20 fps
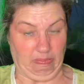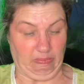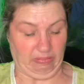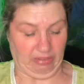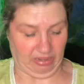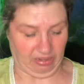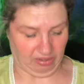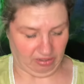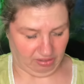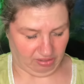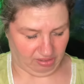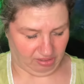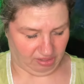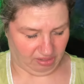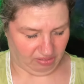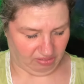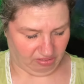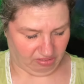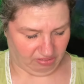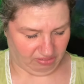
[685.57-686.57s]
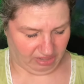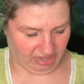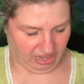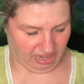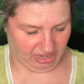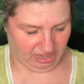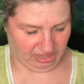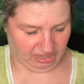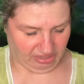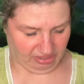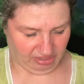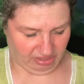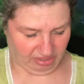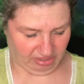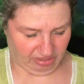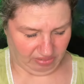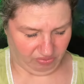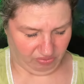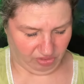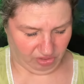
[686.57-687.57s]
That doesn't sound great.
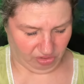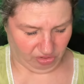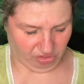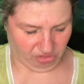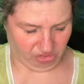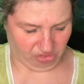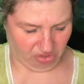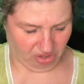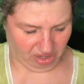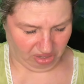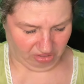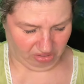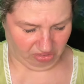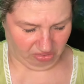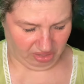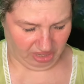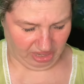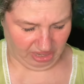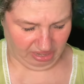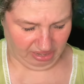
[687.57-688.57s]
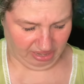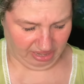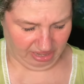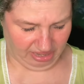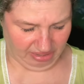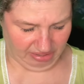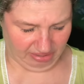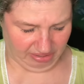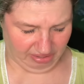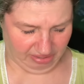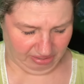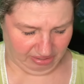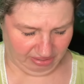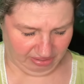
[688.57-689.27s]
Fingers crossed. Okay, guys.